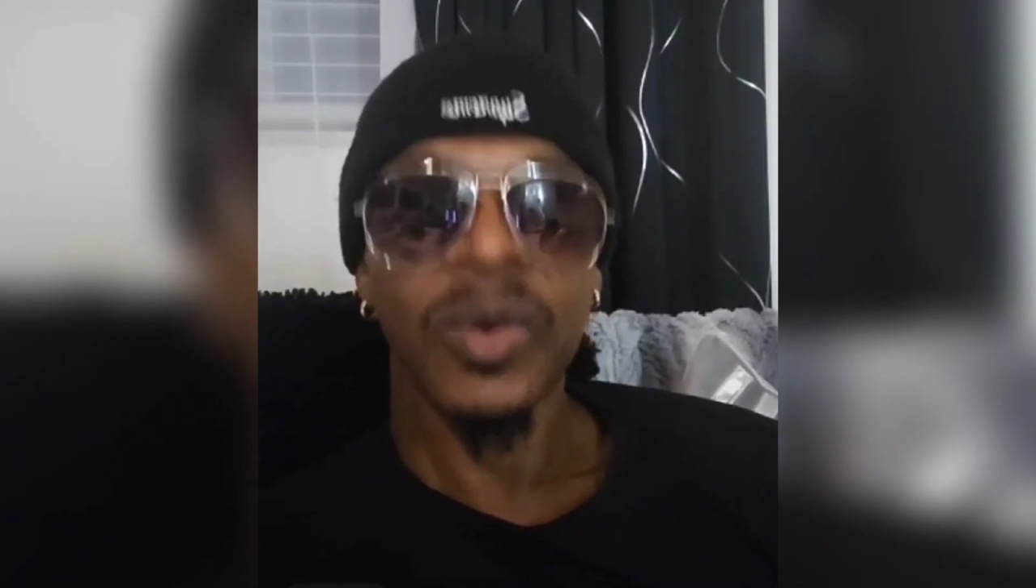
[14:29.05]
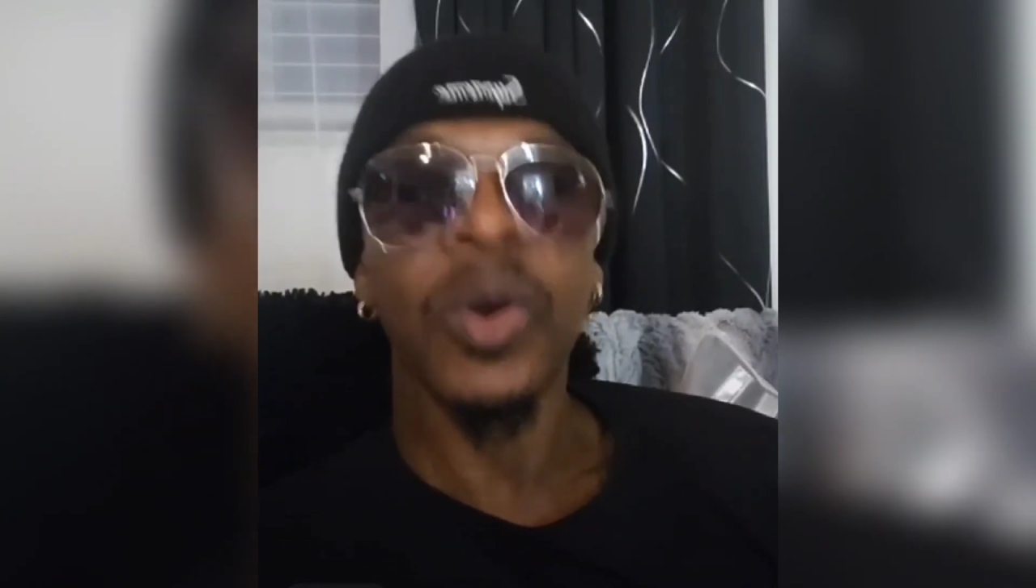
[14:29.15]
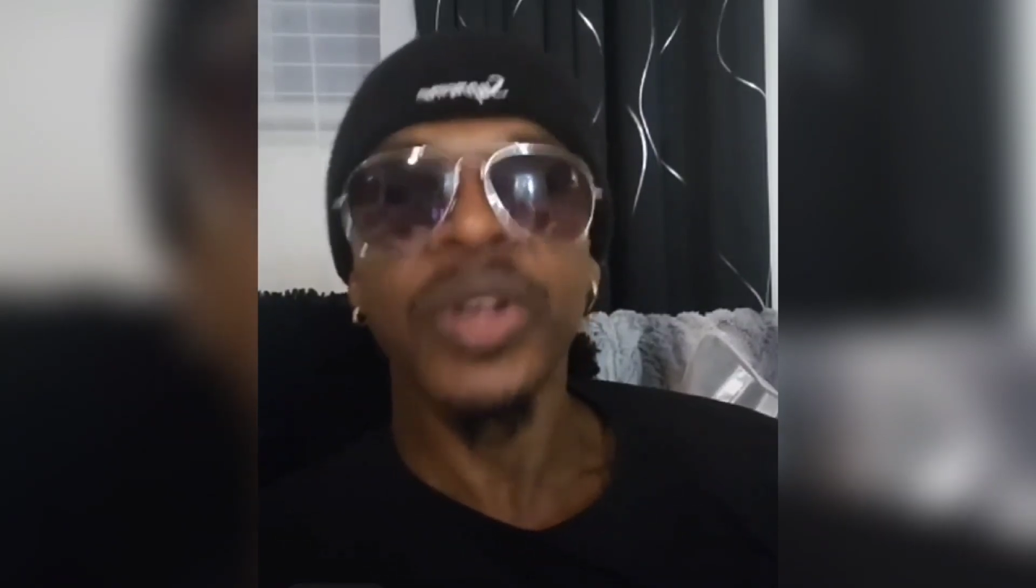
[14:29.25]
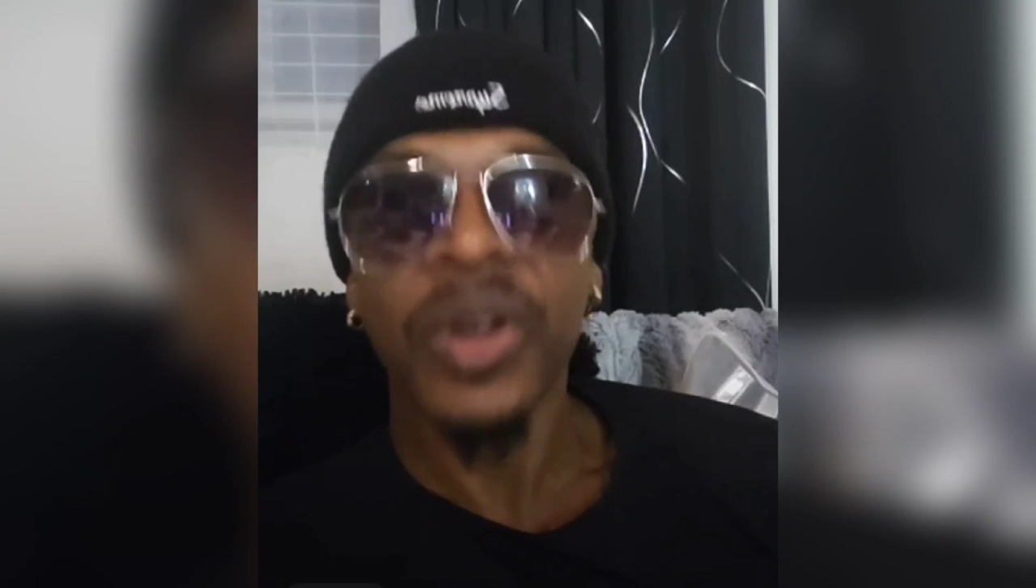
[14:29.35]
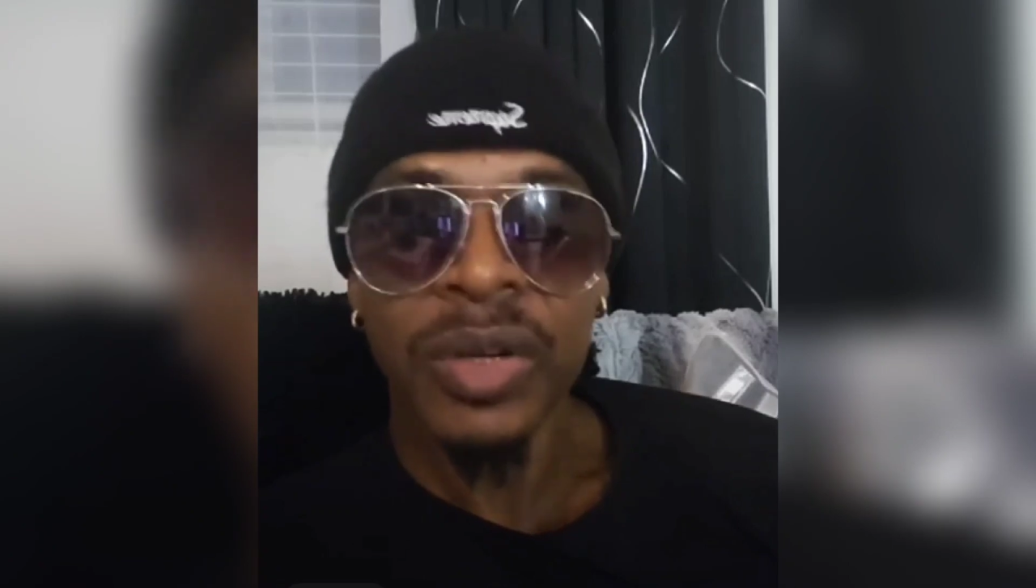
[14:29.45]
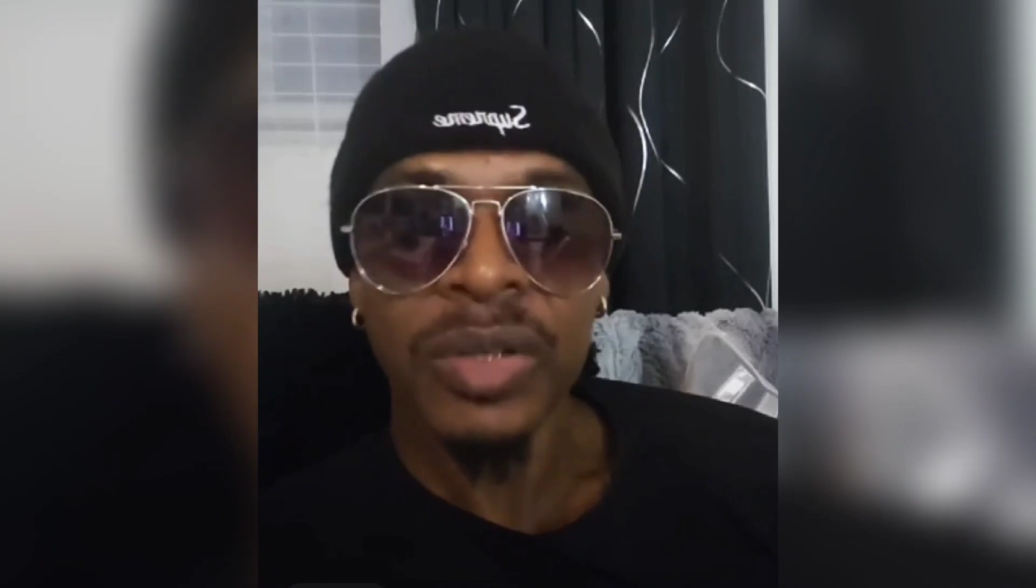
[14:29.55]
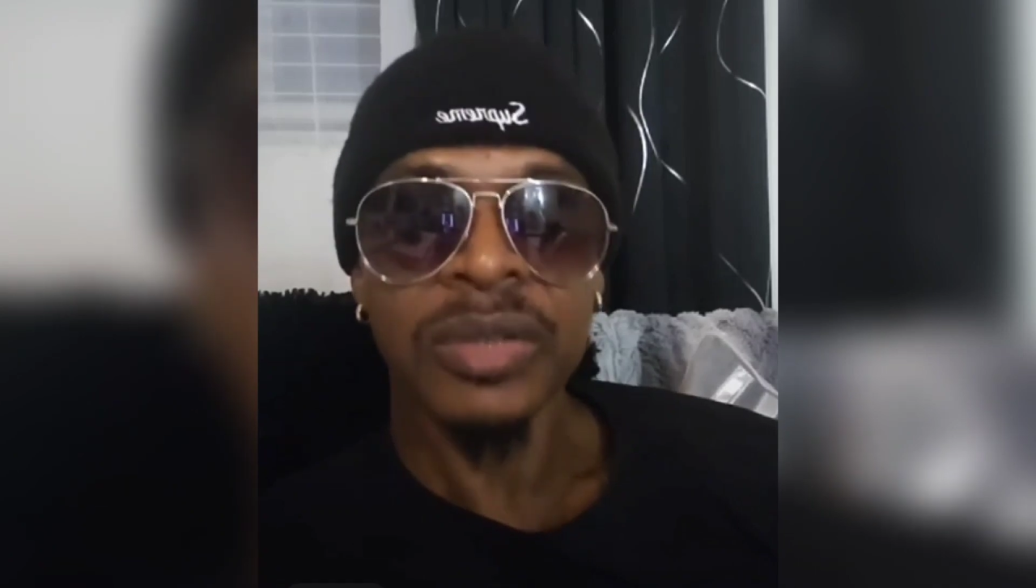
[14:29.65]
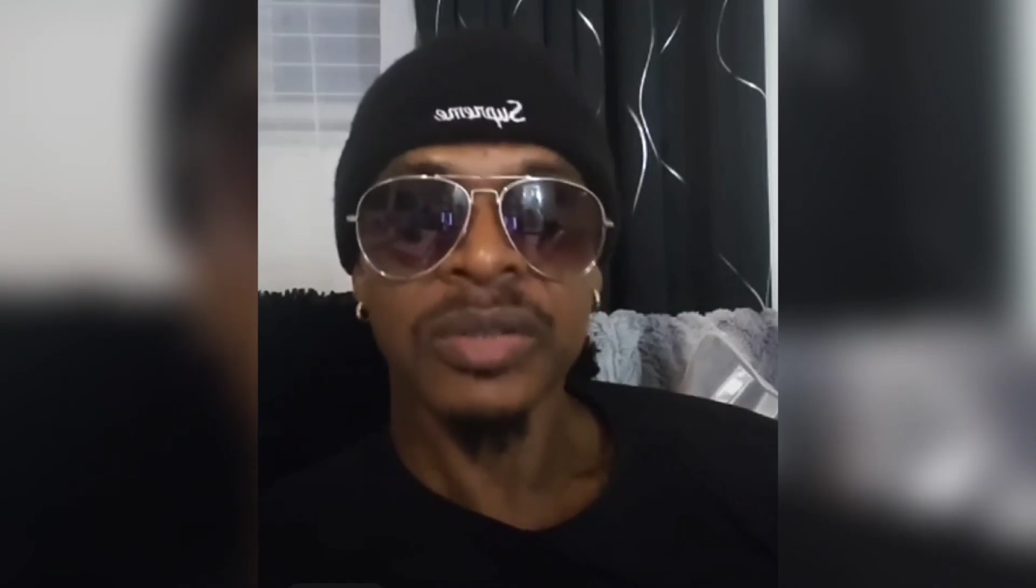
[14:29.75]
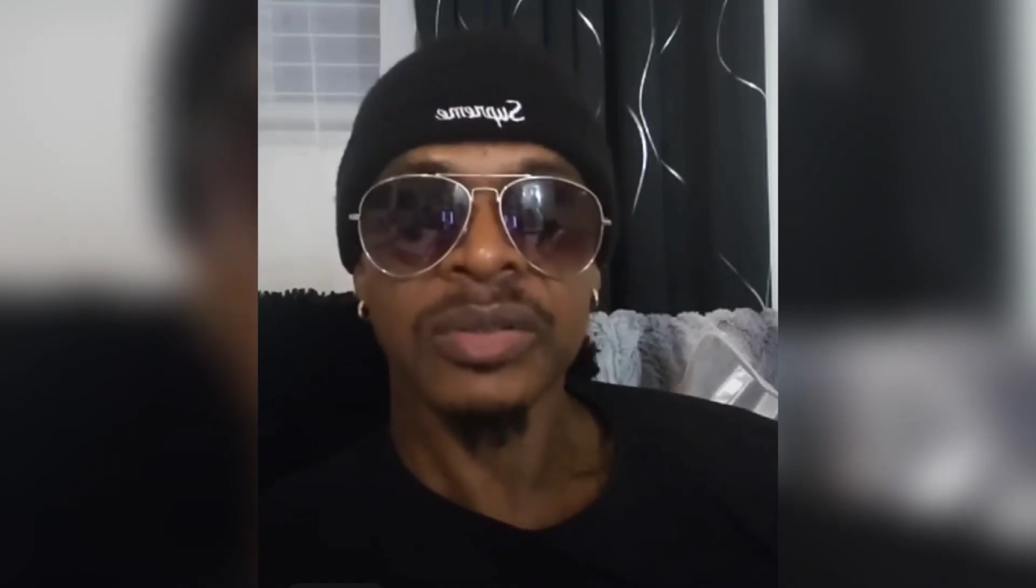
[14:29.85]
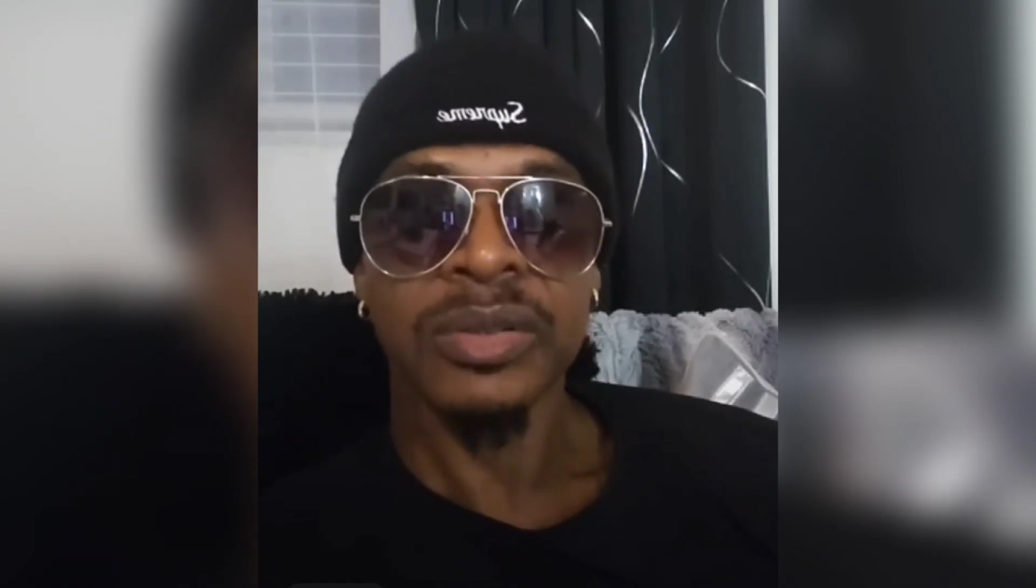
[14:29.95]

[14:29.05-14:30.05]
Oh no!